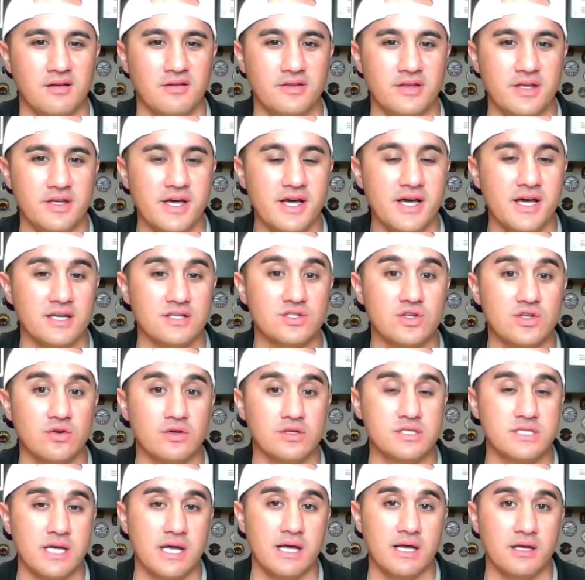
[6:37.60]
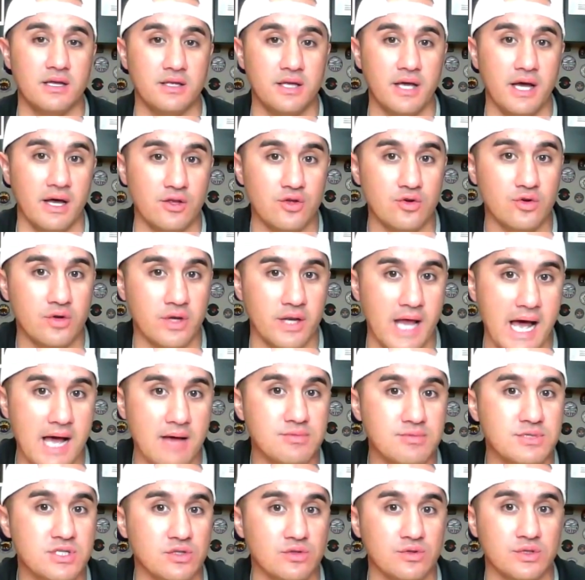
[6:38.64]
Yeah, so it's yeah you can
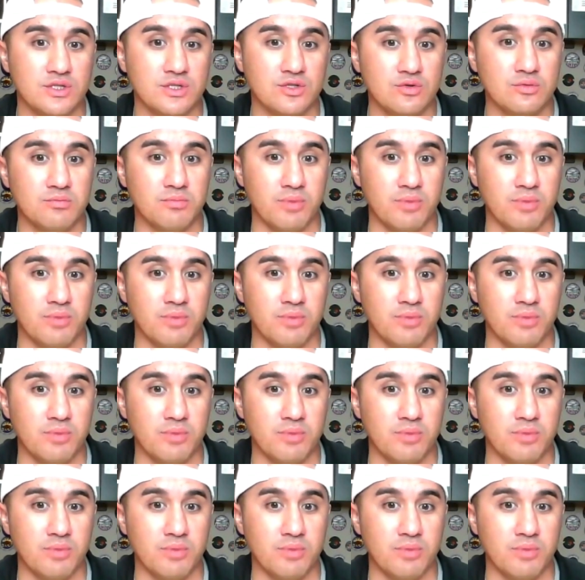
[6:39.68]
absolutely do